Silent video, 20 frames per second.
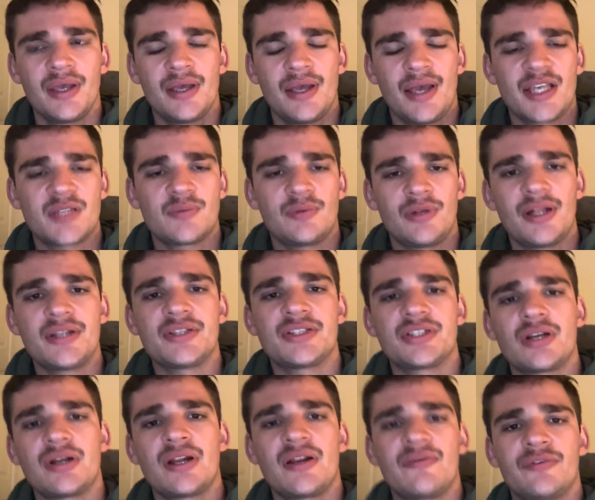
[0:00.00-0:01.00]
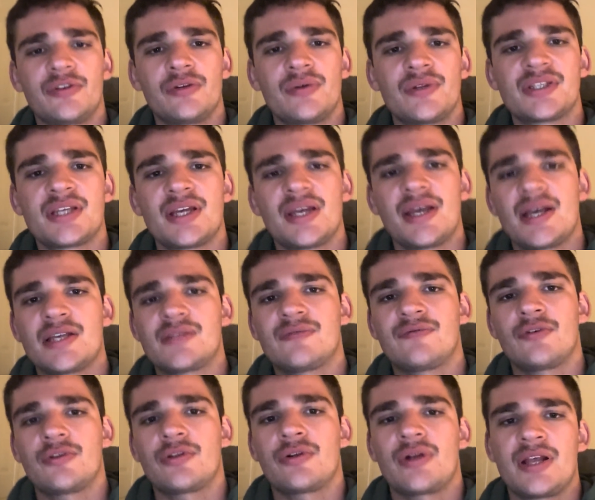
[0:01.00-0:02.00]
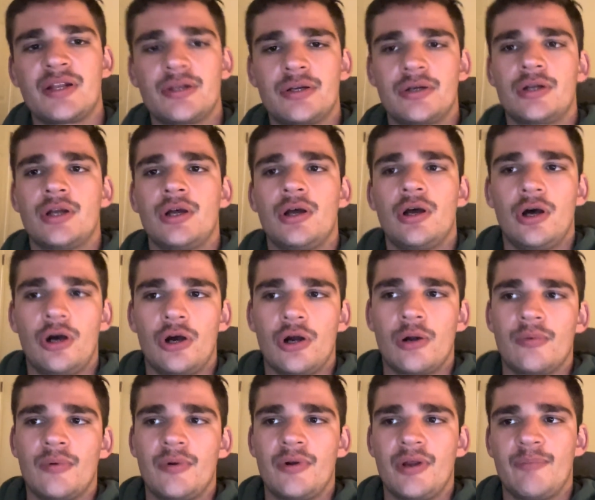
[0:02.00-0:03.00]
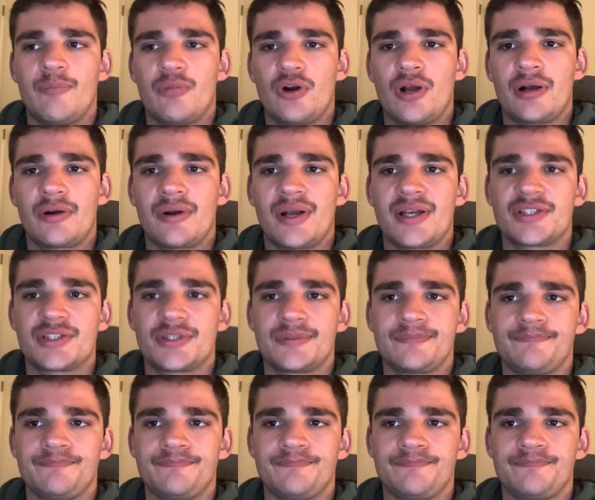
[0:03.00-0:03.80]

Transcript: Hezbollah's Syrian influence has further hindered our progress.